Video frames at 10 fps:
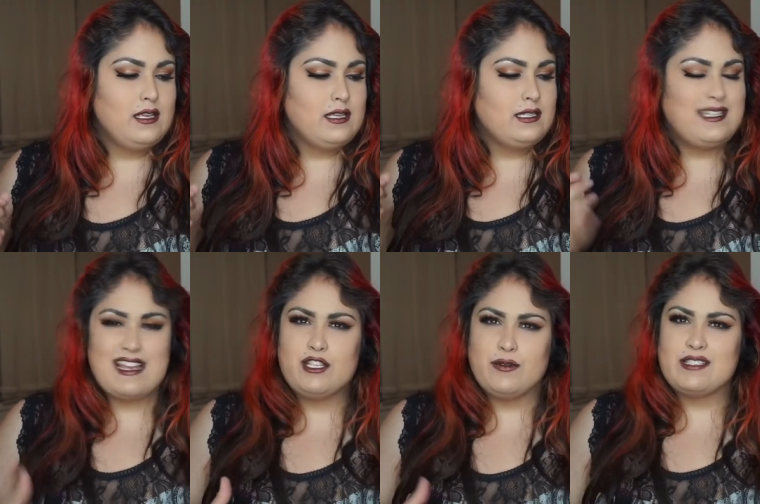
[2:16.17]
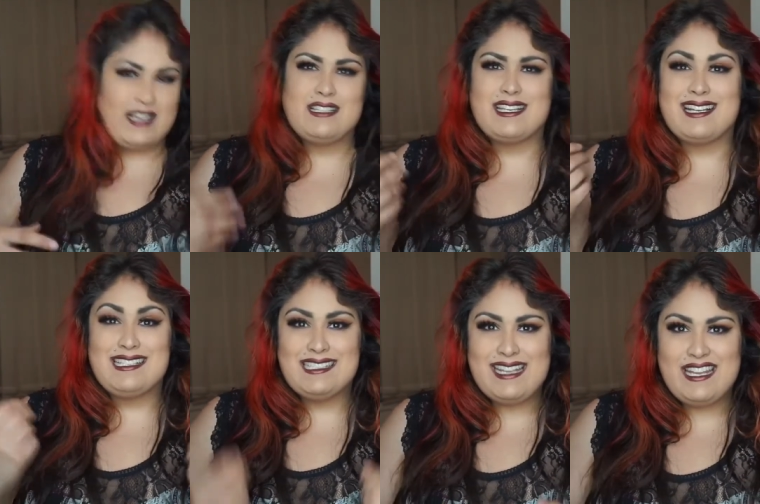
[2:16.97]
scent to it. It's a
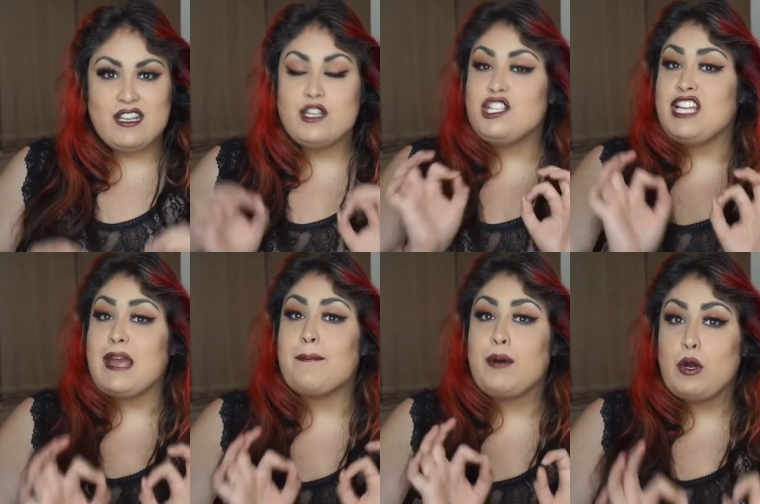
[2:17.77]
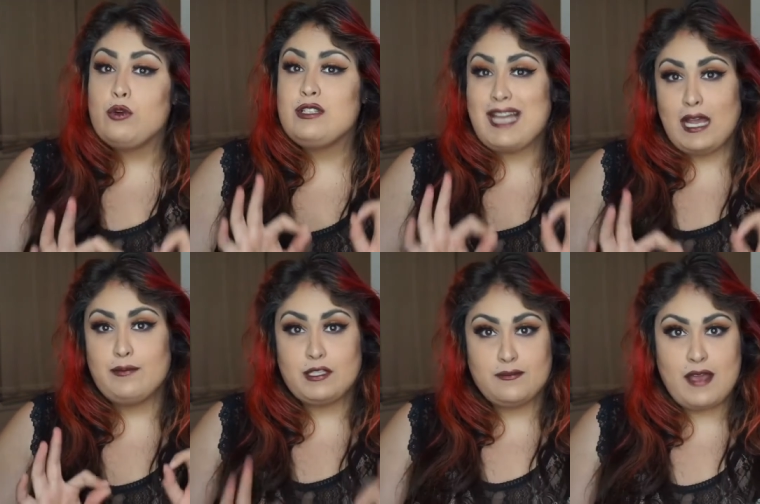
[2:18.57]
clean shampoo
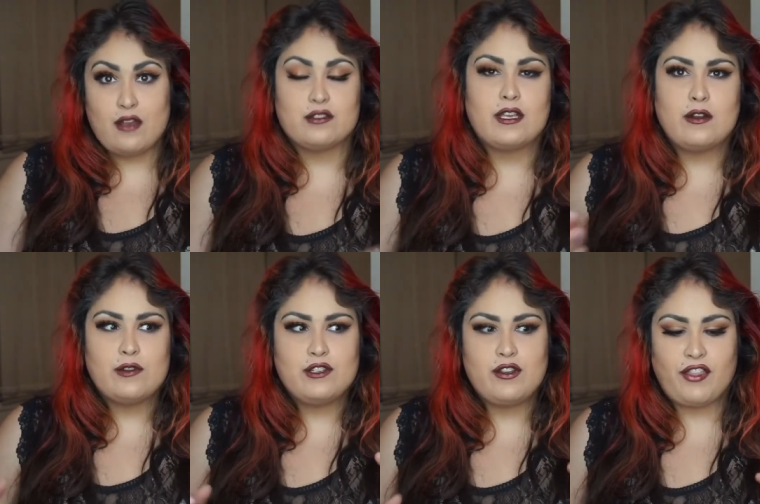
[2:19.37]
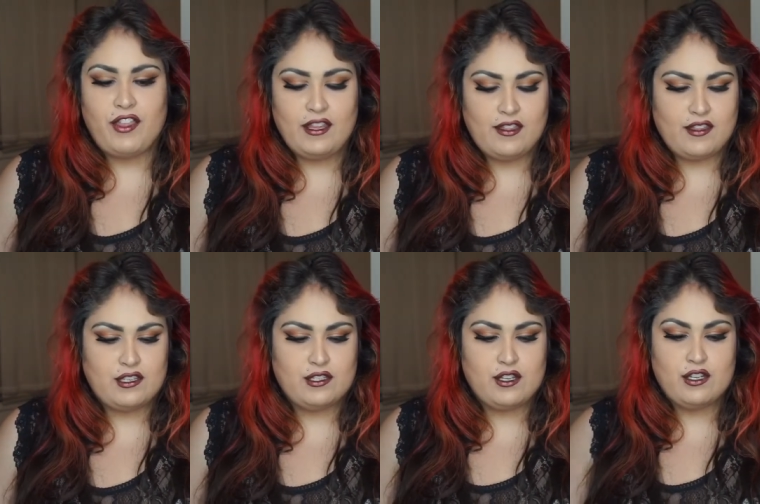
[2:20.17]
type smell so I don't want you to think that
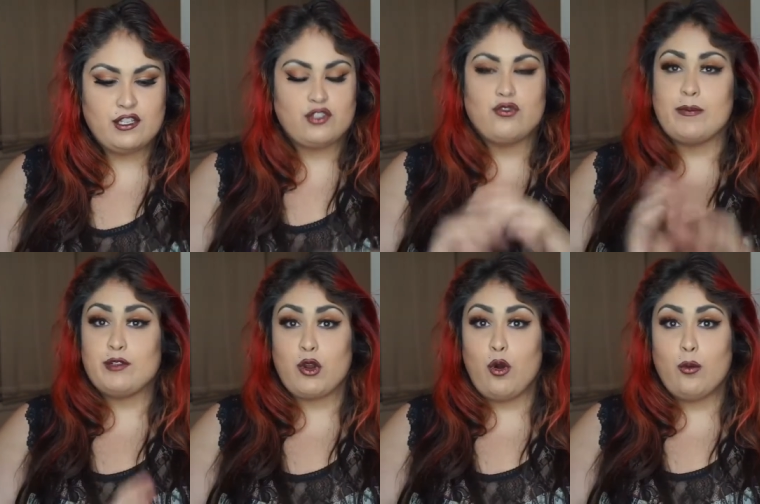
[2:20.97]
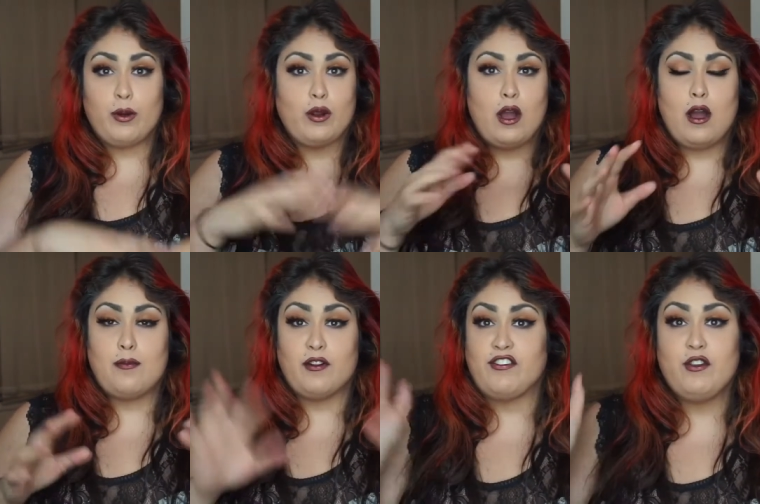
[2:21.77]
this is going to disrupt your whole per uh,
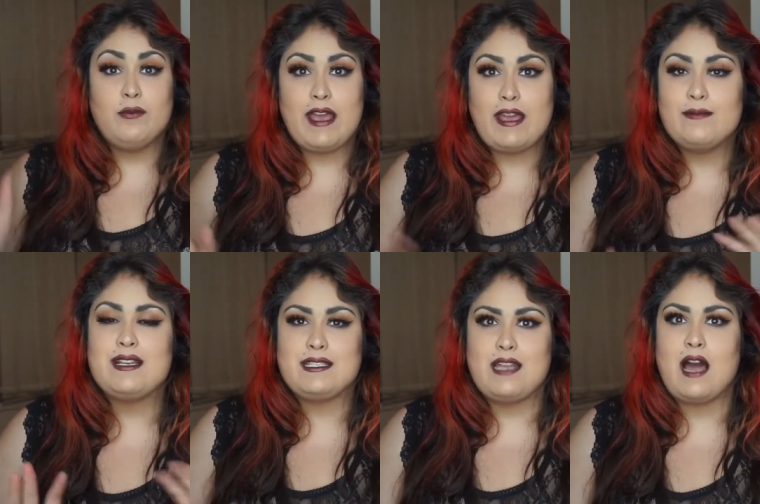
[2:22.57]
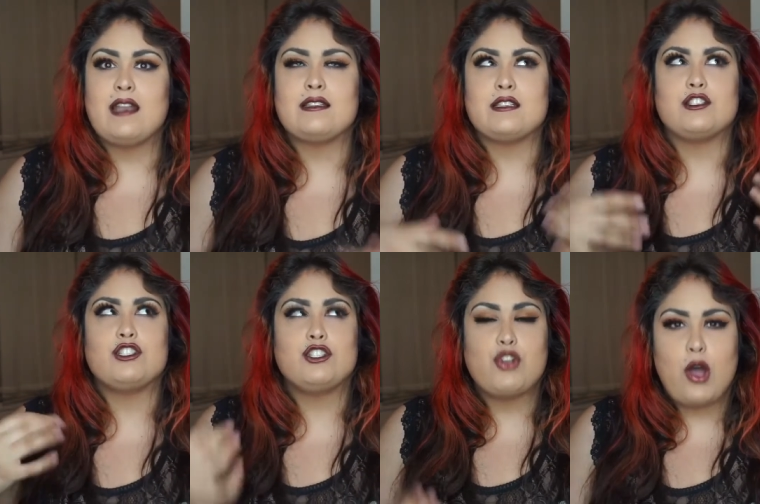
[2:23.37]
perfume game. It's not. It's a
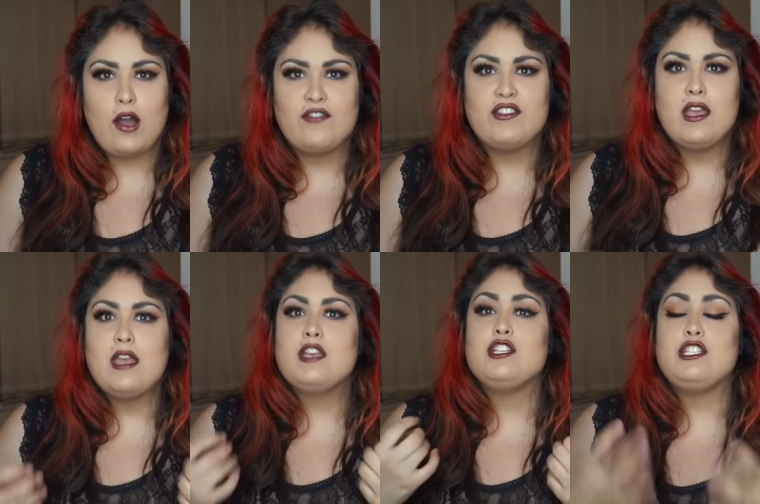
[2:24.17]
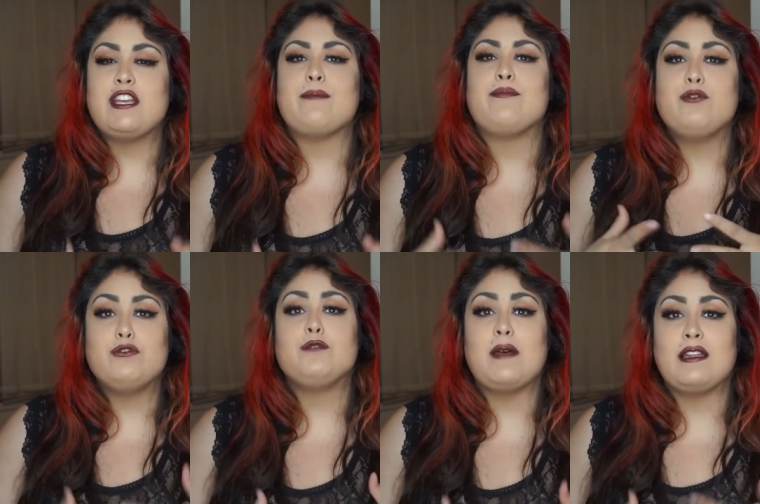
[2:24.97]
soft shampoo
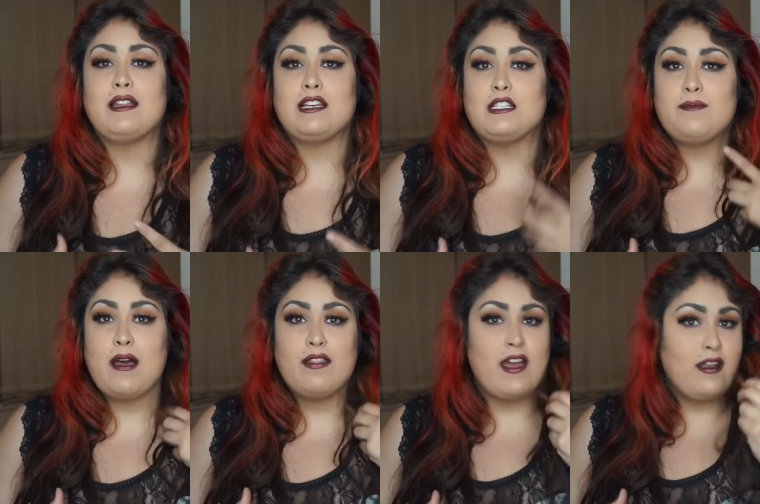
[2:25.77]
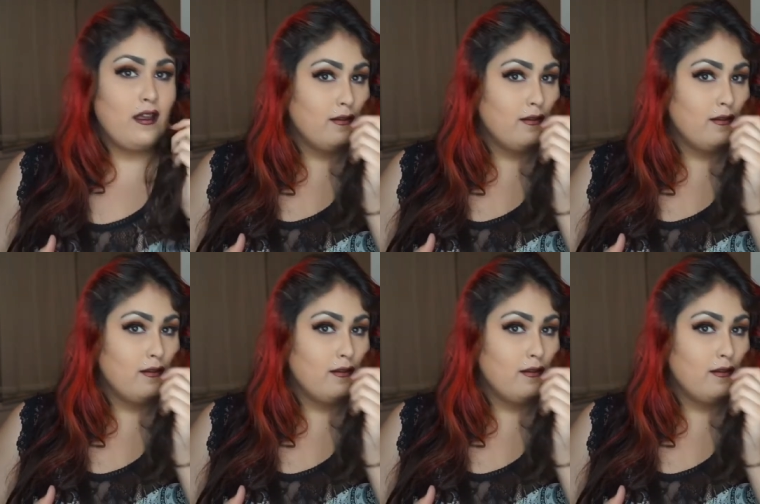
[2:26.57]
smelling like smell that